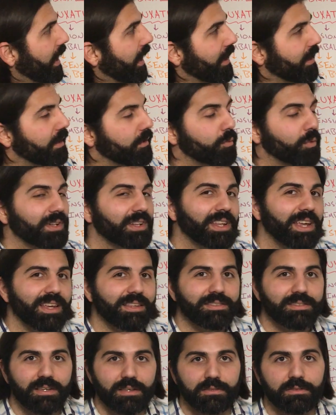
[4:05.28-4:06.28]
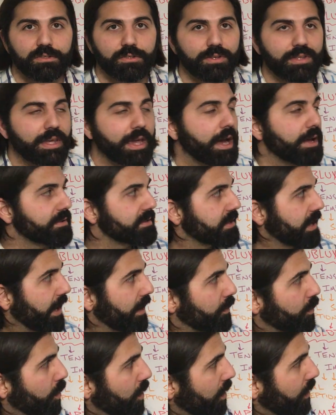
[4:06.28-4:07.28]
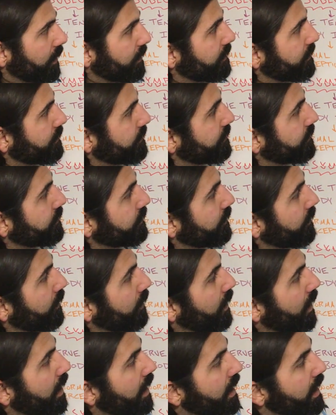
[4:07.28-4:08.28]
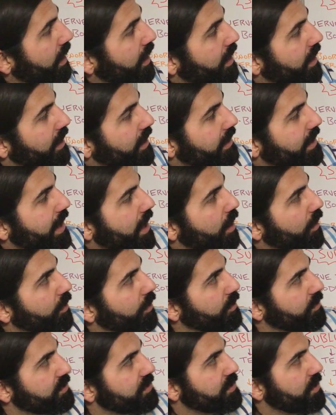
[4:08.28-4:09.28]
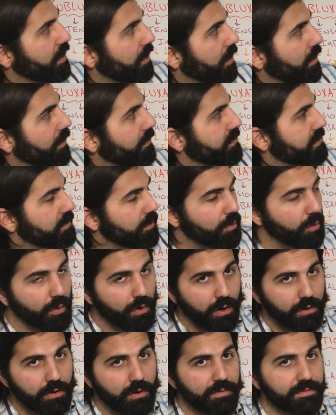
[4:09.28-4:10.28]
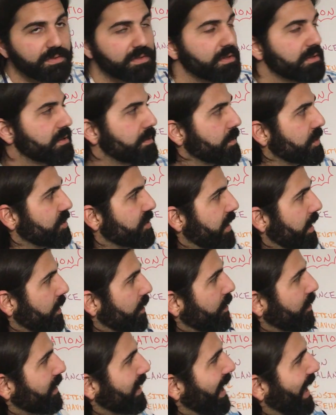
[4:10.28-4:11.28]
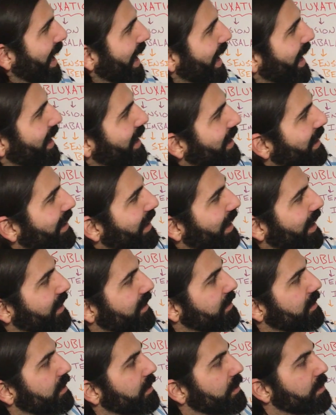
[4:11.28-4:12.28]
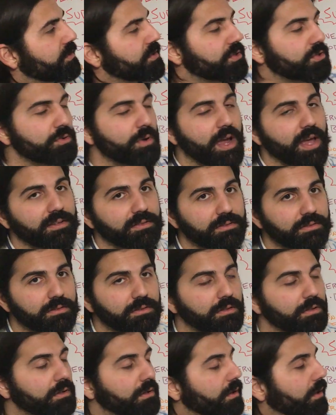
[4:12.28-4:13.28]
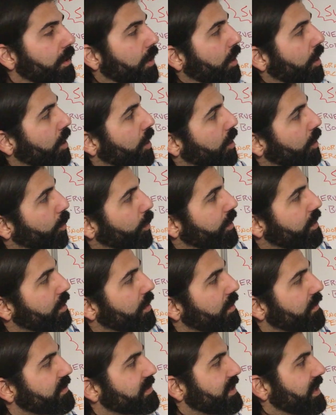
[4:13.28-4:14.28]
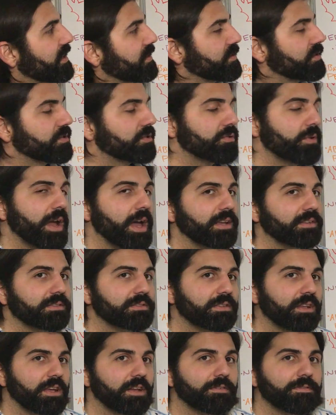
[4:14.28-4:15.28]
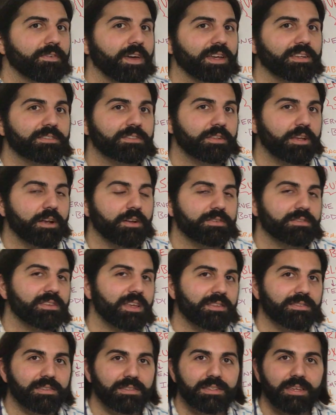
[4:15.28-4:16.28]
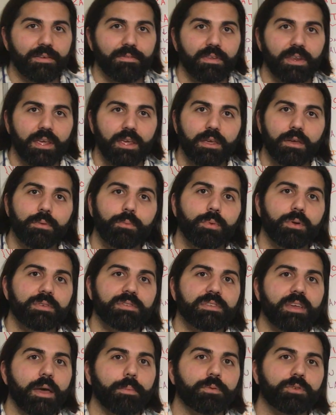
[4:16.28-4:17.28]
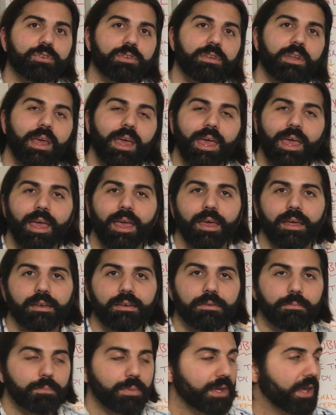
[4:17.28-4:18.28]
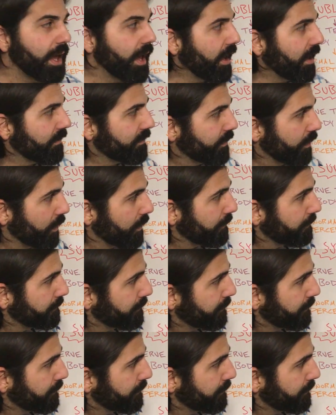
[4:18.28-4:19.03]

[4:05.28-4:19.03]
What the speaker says: And it relates us to the outside world. Now, those nerves, or our nerve system in general, can get stressed. When nerves get stressed, it affects their sensitivity, perception, and behavior.